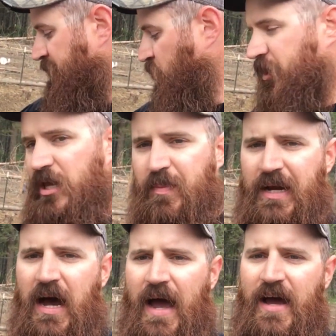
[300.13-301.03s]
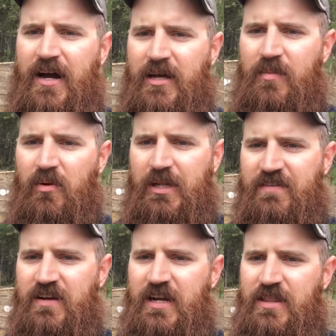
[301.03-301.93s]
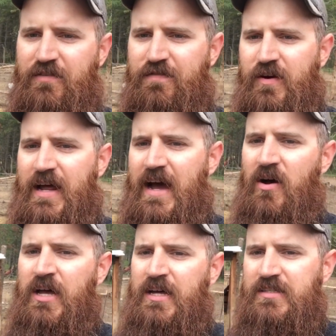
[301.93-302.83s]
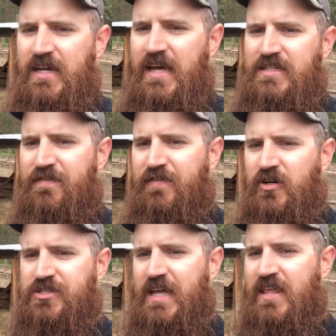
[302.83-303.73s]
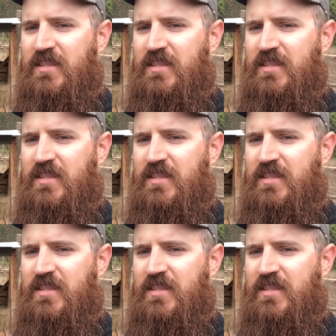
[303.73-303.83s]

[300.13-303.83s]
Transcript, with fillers: We'll keep an eye on it, but we're leaving it in there for now. Today's the first day